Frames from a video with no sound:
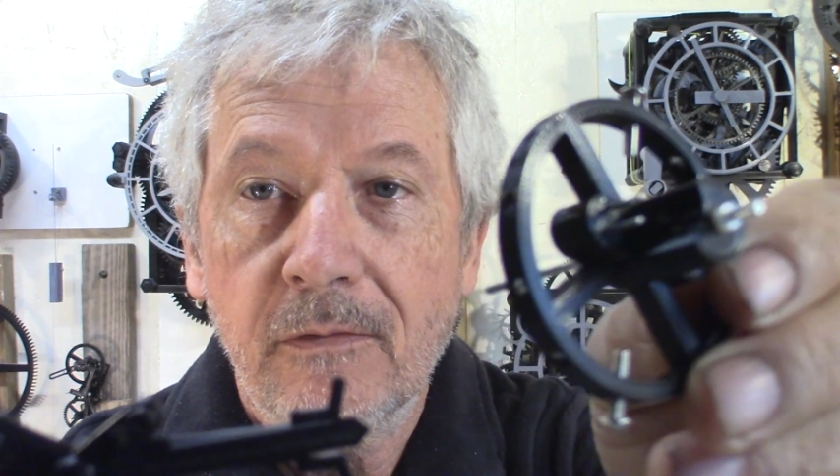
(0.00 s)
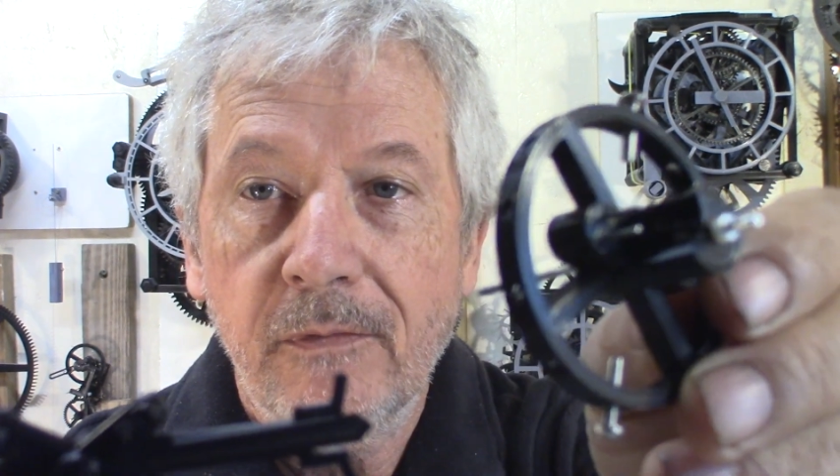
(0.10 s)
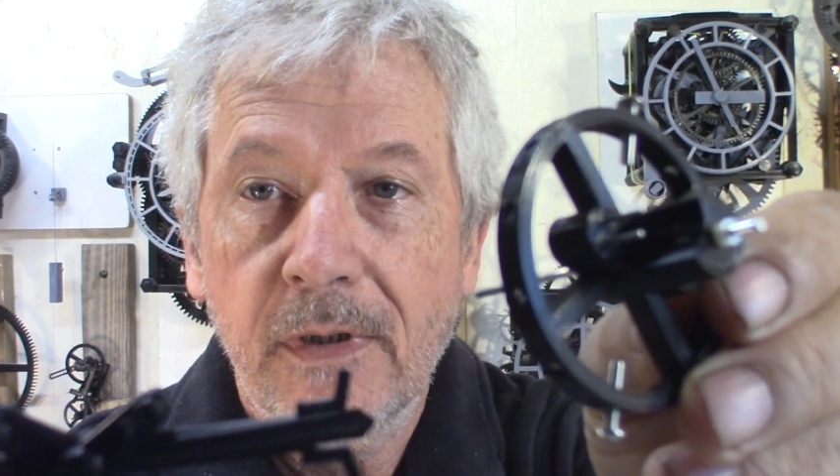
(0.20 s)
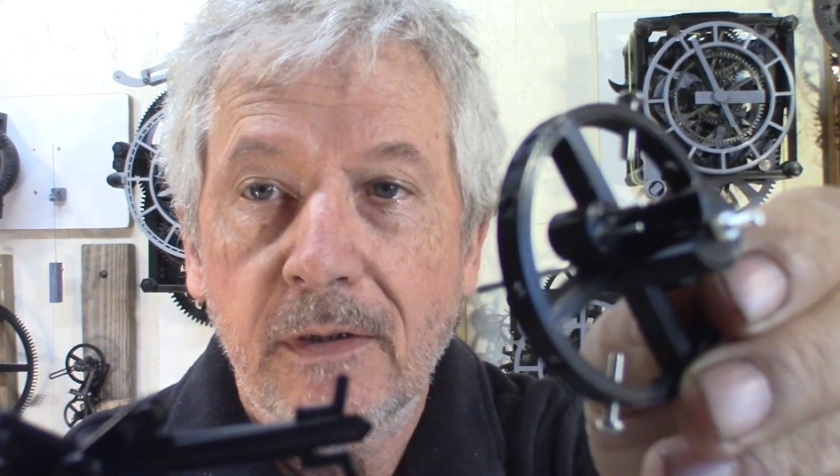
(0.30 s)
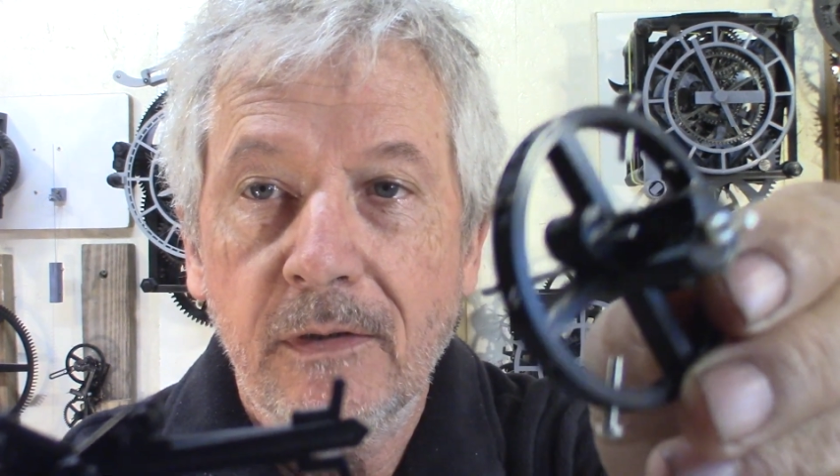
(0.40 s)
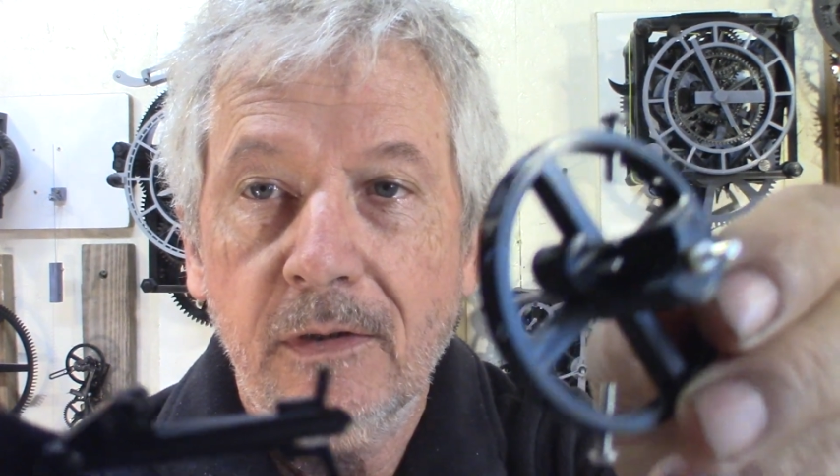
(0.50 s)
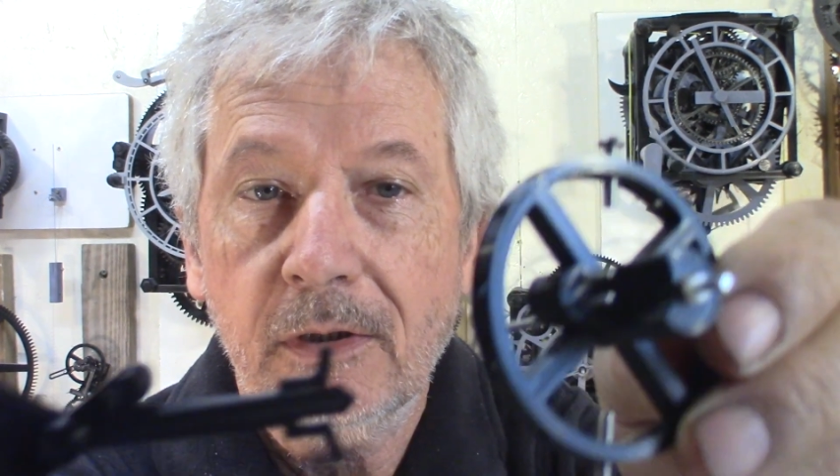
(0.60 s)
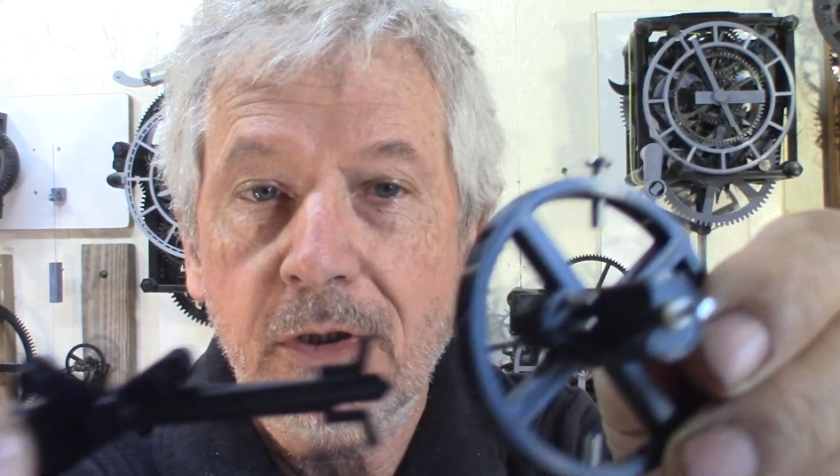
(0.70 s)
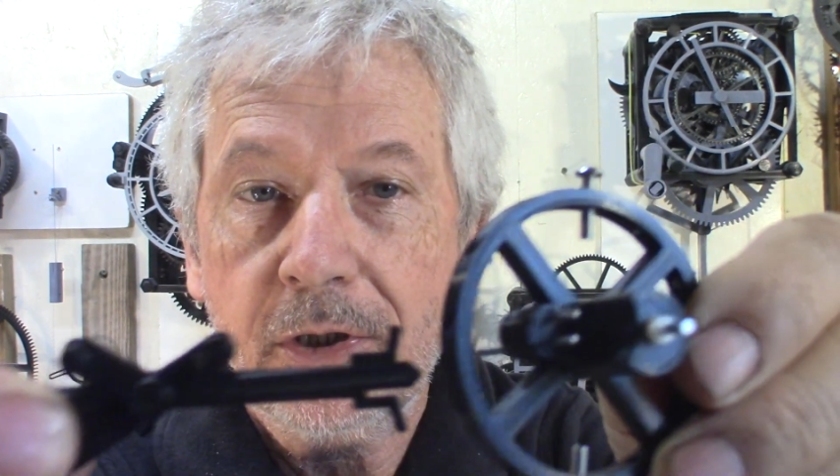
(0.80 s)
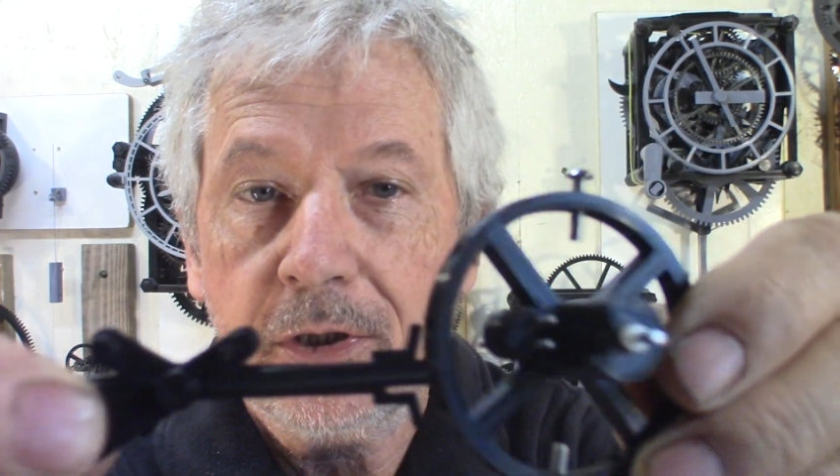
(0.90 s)
with that
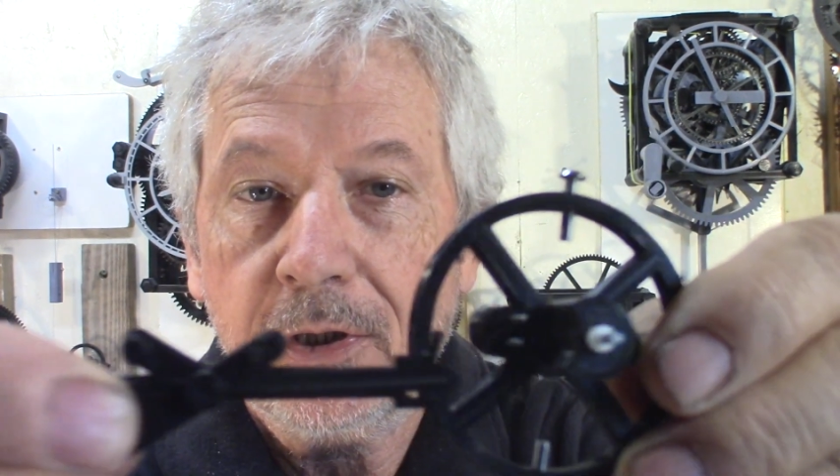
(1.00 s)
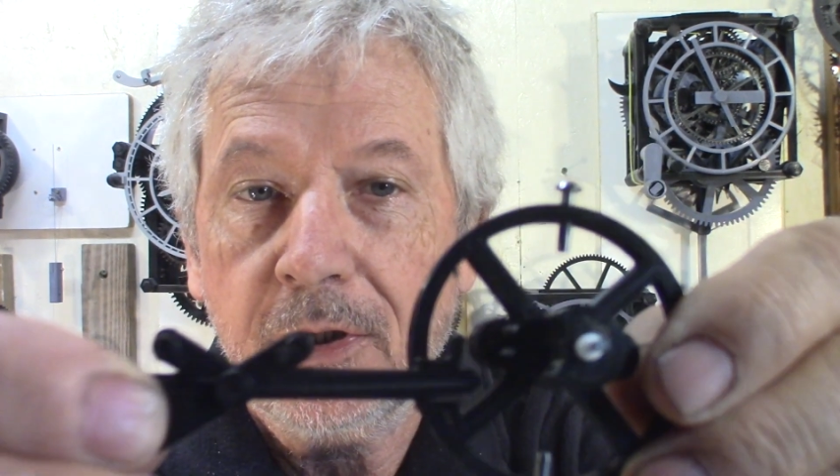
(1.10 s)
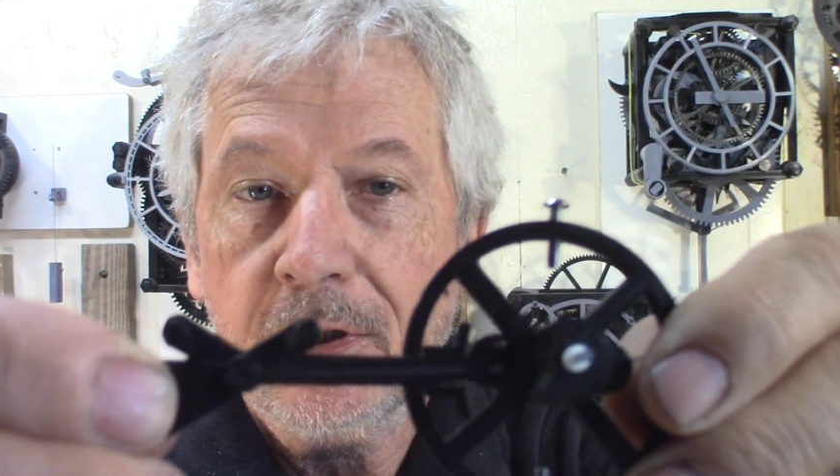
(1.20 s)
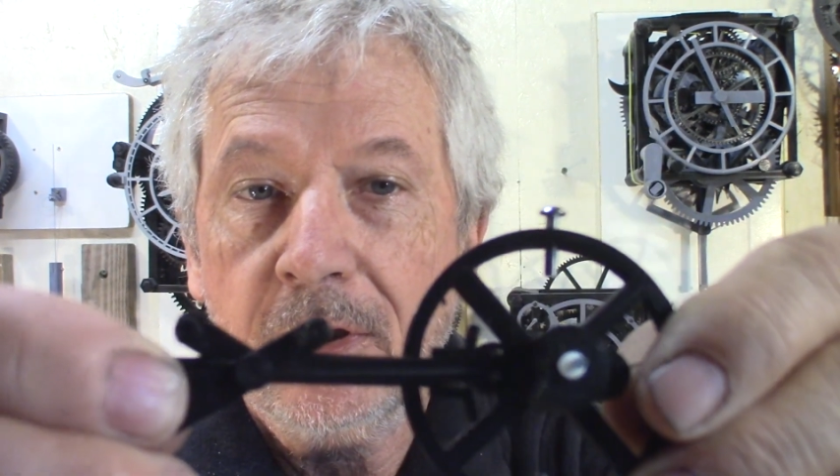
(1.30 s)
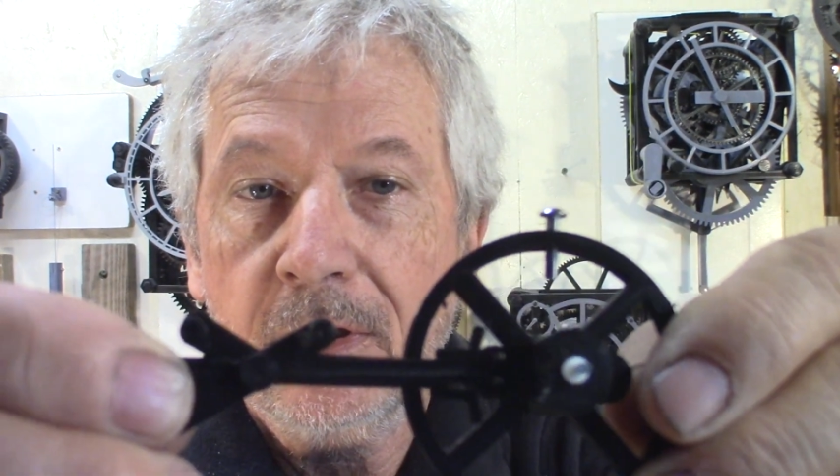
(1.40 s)
notch.